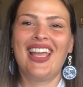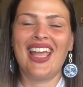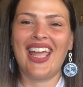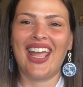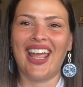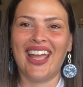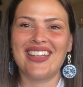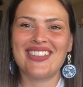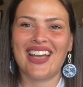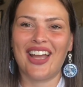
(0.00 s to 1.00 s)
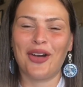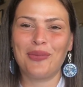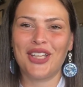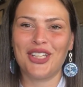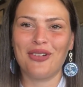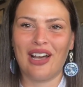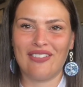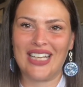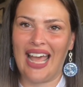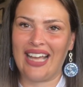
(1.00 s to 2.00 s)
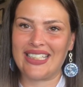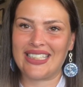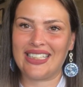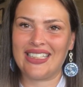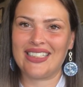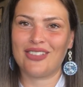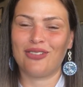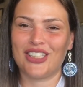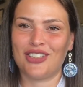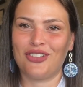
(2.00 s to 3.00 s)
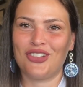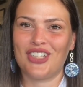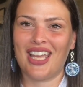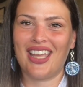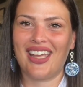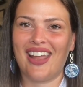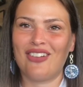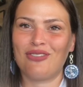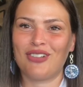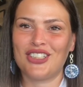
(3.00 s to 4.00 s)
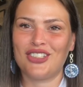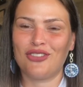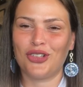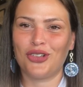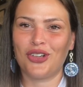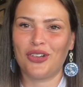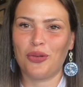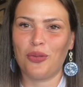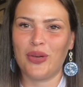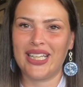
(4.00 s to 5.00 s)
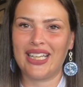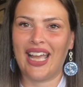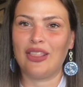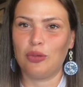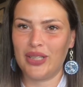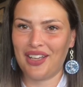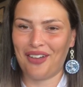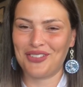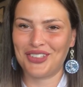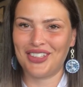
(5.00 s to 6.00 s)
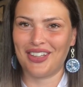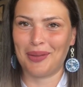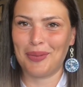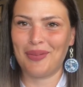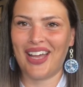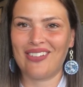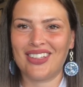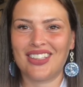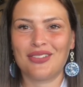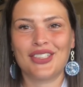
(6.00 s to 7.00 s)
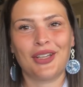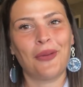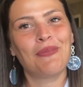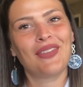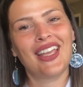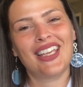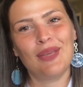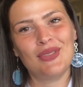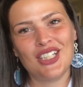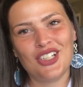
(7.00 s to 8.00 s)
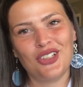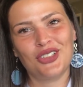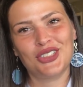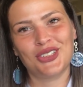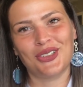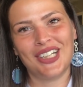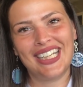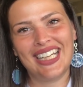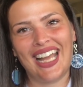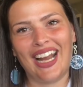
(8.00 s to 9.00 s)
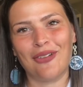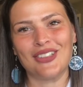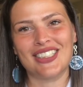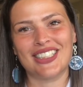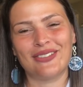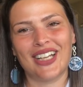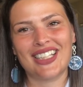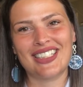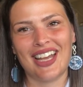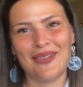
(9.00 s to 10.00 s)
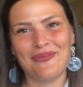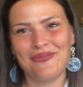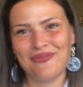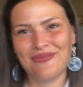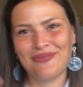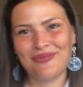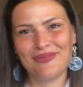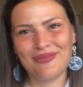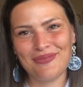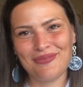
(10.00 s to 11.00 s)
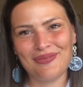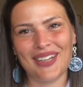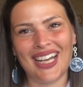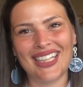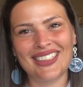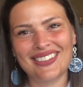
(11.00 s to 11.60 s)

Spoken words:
and I hope that you have an excellent rest of your day and rest of your week and the week after, and then I'll be back with you. So keep stitching your story, and I will see you next time. Bye.